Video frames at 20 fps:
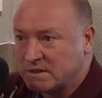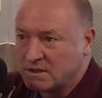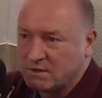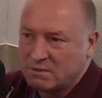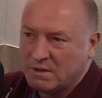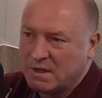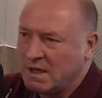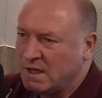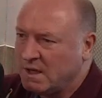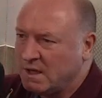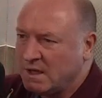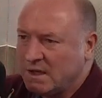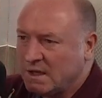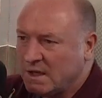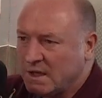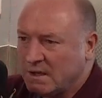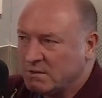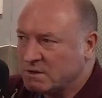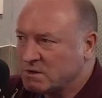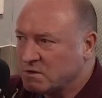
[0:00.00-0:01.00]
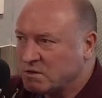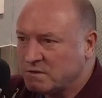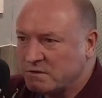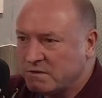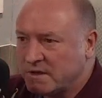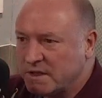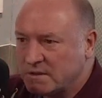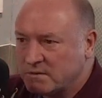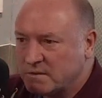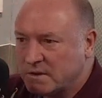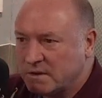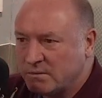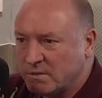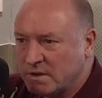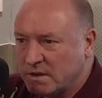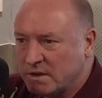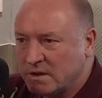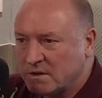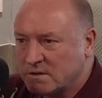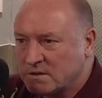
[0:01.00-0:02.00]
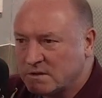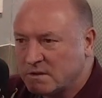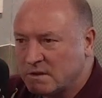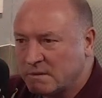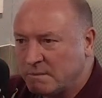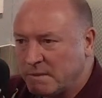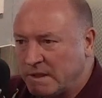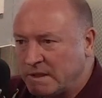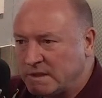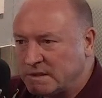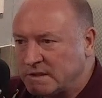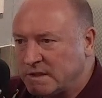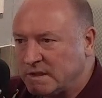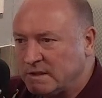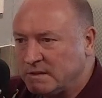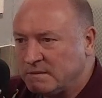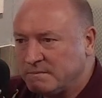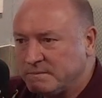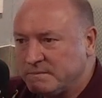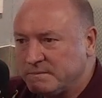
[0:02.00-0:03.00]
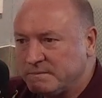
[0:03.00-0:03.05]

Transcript: So I was good friends with, with lots of the players there.